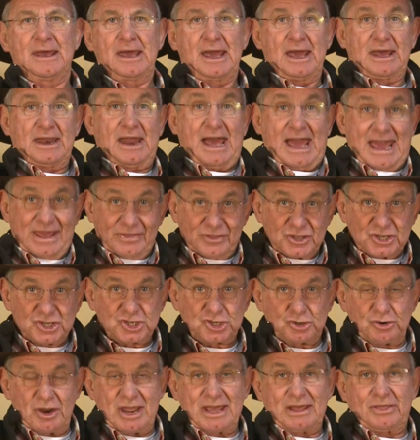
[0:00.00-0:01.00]
And I had the
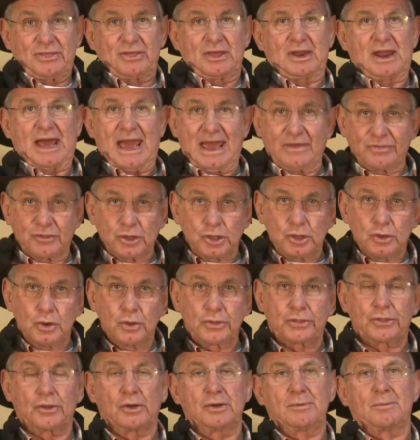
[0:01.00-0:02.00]
strength and I had the
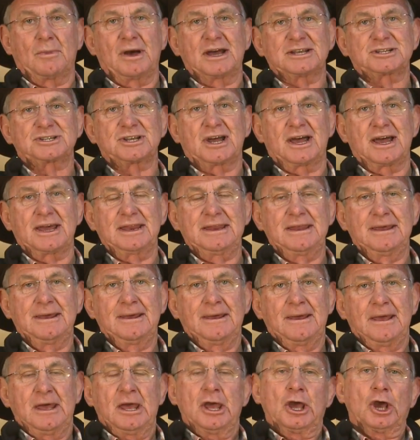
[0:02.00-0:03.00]
youth on my side.
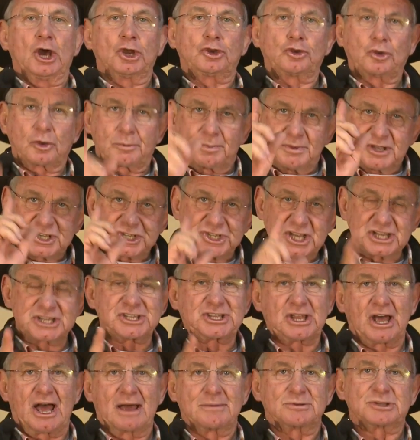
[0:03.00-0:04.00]
It took me 6
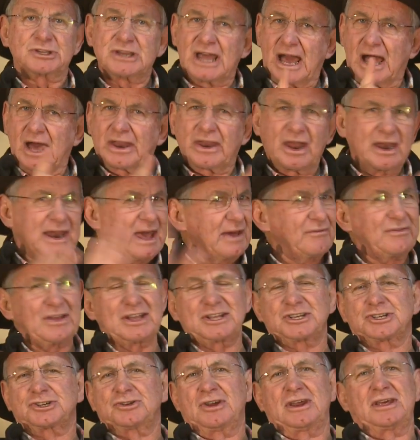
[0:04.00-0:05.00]
times. Now I don't have that
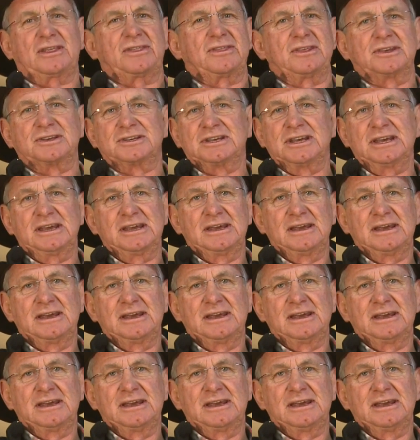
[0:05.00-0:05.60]
strength, you see.